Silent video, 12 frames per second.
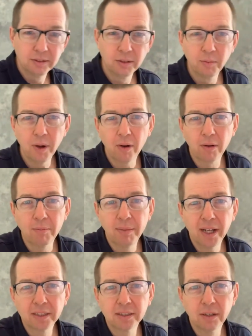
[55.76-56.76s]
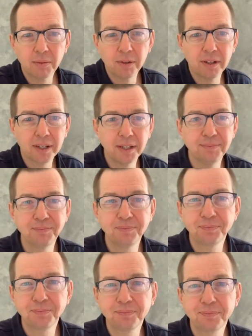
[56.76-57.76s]
Welcome pad's not working.
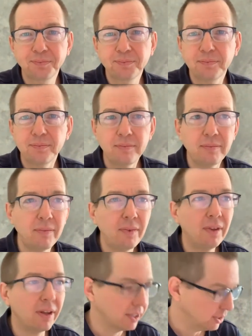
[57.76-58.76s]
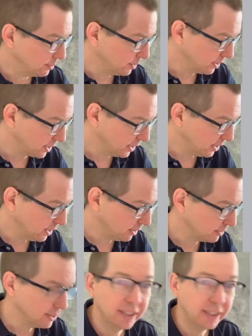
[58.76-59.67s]
Is it working now?